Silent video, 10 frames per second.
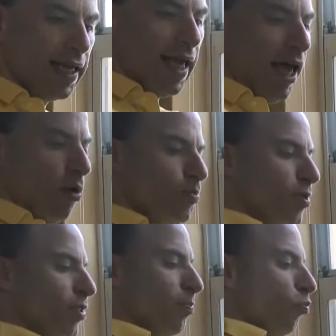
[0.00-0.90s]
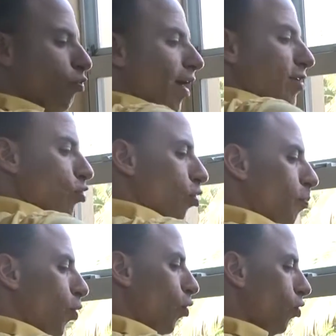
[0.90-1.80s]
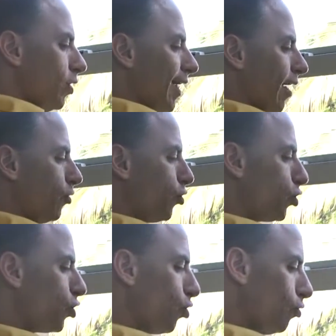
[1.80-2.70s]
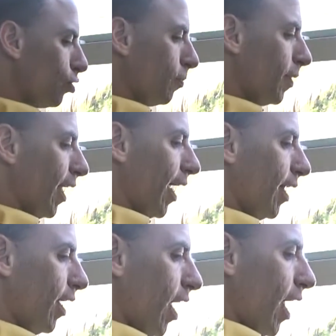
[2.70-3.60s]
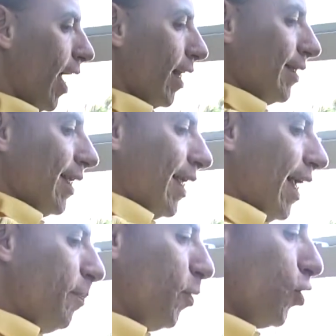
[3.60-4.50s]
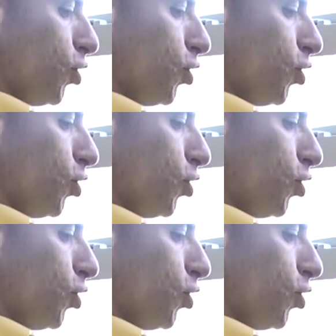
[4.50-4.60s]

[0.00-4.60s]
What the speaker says: it helps depress or pull down your shoulder blade to keep your